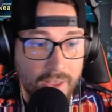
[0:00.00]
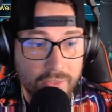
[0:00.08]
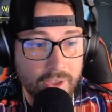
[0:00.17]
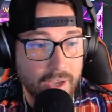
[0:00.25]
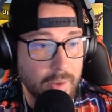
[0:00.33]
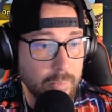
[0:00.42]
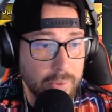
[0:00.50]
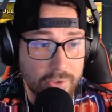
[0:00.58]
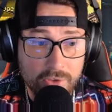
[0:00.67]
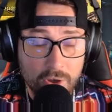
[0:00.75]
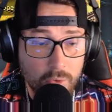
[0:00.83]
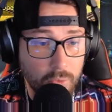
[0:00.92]

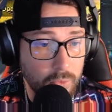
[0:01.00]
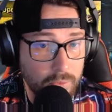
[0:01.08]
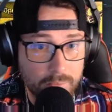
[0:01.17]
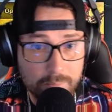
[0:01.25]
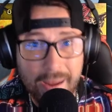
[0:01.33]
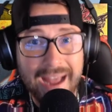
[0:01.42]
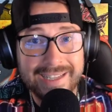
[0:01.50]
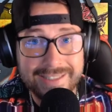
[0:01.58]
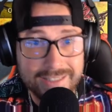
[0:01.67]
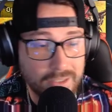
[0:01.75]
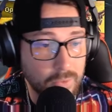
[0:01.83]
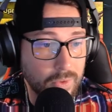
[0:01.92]
the
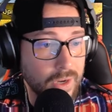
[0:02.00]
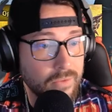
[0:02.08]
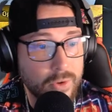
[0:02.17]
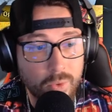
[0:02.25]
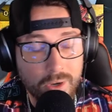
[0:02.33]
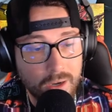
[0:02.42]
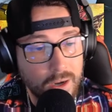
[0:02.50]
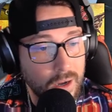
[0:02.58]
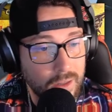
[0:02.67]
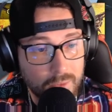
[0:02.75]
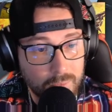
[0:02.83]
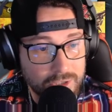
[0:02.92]
Bison, whatever you want to
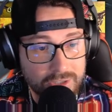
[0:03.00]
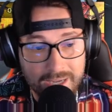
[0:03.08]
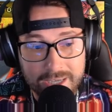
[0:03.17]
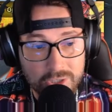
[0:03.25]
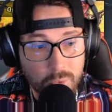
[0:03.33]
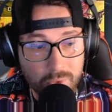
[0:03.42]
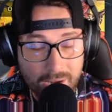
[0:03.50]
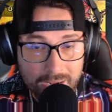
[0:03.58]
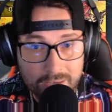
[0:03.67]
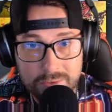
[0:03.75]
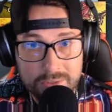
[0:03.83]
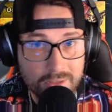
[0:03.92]
call it, which is actually what I
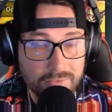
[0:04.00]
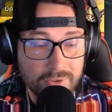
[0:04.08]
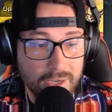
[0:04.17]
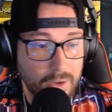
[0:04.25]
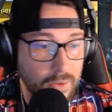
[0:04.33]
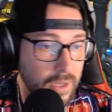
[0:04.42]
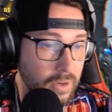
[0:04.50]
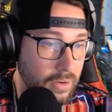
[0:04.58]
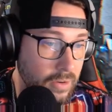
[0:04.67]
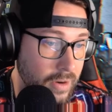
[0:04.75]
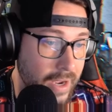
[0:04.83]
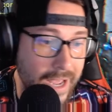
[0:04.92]
use in the video here.